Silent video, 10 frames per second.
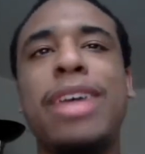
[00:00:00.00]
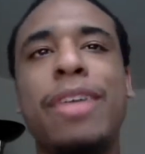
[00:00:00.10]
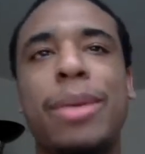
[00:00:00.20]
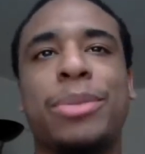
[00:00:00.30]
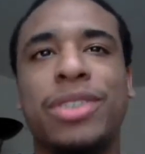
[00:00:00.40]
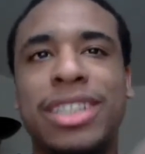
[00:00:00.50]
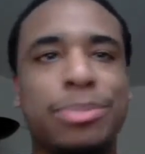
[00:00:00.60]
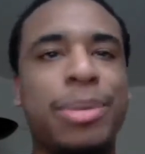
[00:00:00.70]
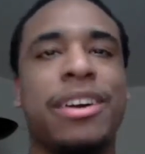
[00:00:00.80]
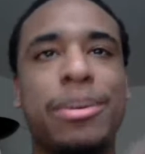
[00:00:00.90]
episode gets
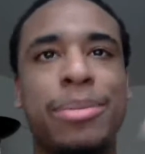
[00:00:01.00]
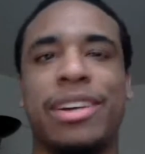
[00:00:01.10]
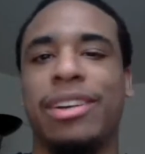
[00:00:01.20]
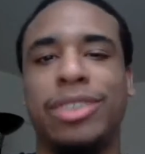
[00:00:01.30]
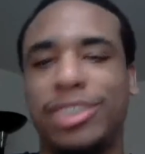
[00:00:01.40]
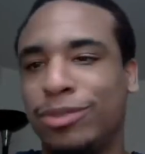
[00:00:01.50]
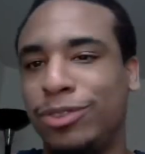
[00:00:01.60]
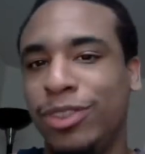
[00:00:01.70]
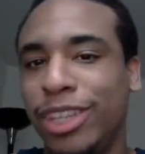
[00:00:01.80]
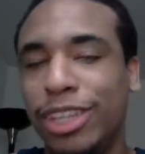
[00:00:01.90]
better and better. I'm
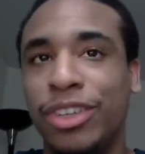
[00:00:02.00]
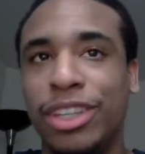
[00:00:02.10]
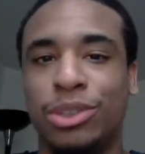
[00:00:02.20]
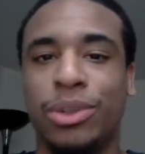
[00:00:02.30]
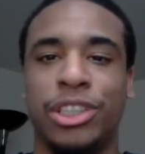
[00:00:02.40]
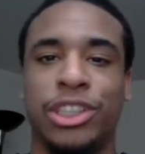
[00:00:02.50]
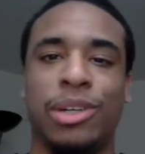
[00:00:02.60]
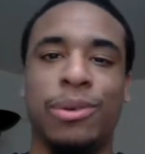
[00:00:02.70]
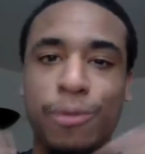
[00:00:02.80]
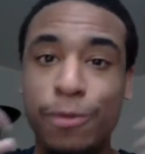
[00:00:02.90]
really, really enjoying the
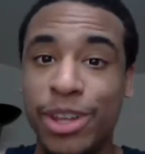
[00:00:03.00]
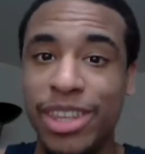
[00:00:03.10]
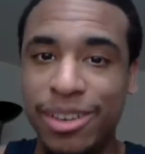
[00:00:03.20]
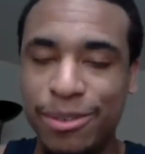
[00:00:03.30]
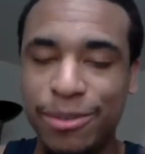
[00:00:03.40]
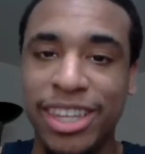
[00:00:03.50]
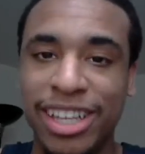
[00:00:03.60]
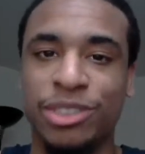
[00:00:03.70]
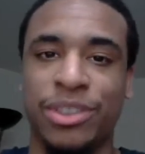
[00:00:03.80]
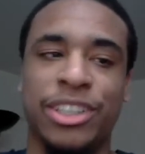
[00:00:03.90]
show. Really,
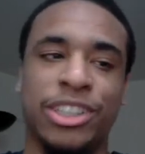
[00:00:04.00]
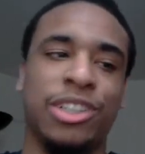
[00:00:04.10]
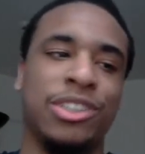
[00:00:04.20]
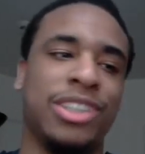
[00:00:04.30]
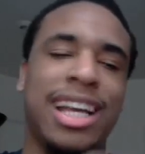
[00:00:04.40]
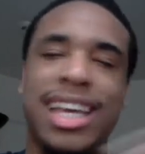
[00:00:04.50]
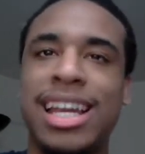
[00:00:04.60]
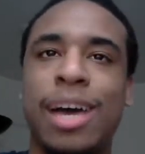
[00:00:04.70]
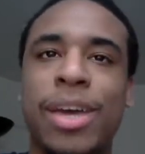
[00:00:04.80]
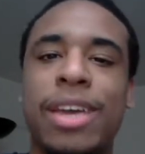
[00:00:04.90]
really enjoying the show. So I
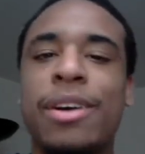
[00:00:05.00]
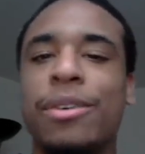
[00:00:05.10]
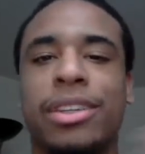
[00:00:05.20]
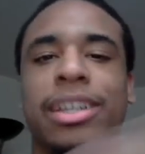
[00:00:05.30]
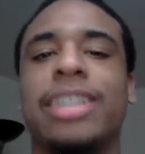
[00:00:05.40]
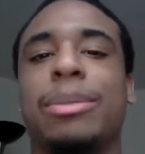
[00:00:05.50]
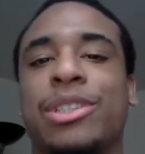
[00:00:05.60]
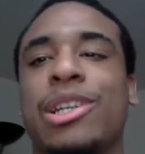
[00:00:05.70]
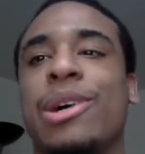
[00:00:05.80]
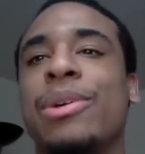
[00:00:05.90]
cannot wait for the next
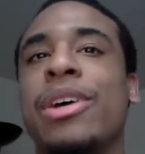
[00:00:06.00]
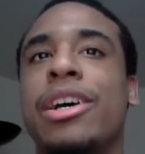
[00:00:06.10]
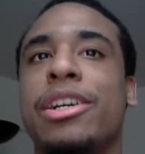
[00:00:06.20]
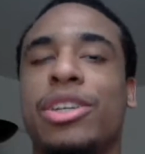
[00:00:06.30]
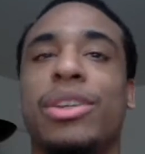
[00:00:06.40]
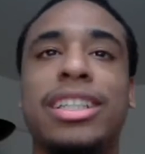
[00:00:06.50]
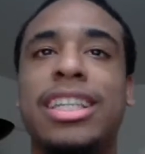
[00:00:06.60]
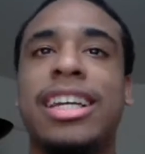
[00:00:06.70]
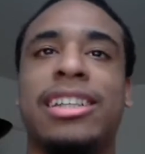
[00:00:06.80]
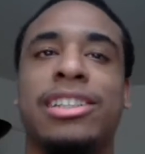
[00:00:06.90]
episode. So let's
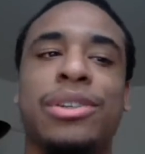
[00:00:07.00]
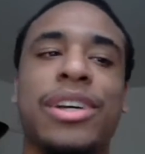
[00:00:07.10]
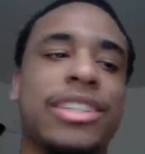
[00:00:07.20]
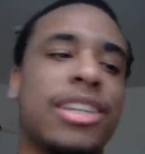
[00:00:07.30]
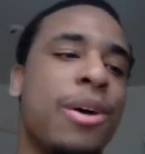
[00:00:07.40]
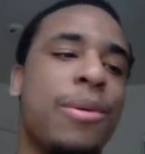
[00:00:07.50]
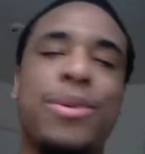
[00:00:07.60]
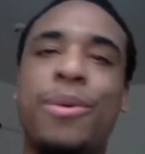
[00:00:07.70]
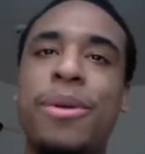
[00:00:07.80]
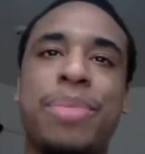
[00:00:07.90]
get into this. We
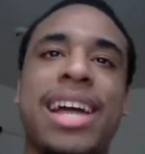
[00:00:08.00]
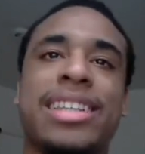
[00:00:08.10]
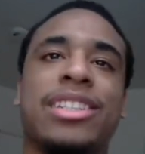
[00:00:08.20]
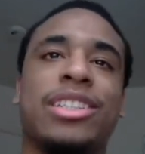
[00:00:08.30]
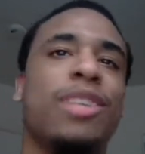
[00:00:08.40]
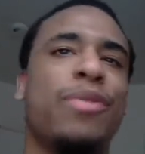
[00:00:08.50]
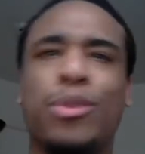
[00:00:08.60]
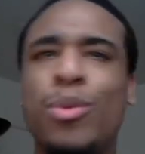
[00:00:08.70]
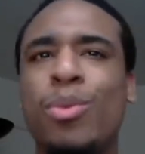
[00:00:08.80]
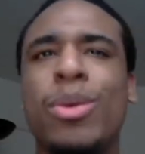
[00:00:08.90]
went back to the stuff
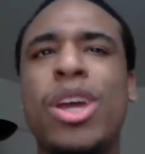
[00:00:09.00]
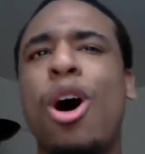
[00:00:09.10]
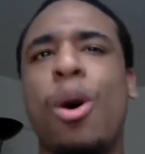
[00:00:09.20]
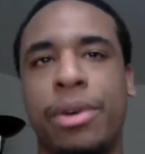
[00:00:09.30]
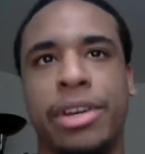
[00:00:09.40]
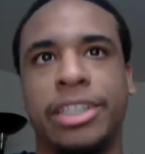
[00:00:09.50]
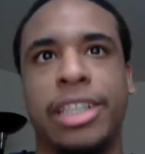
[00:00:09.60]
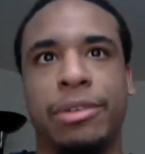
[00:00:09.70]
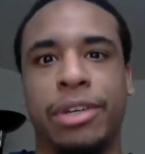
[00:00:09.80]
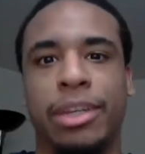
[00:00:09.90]
that we all wanted to
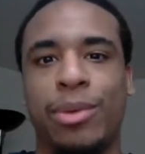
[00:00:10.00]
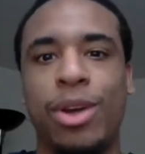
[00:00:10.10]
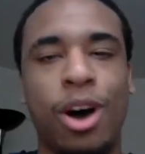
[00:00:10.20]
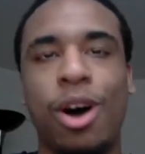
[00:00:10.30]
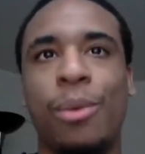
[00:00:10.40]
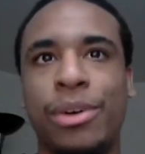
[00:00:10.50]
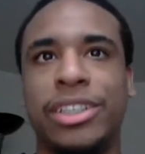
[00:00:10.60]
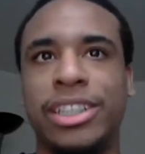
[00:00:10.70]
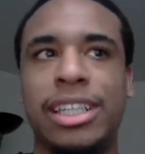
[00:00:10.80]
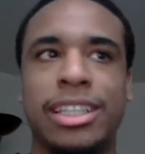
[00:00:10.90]
see, really. We all wanted
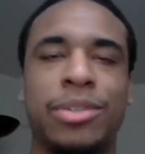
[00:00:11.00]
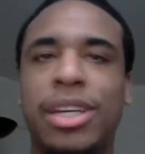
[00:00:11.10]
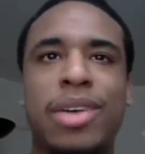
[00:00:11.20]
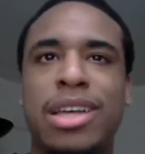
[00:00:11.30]
to see this. Kimi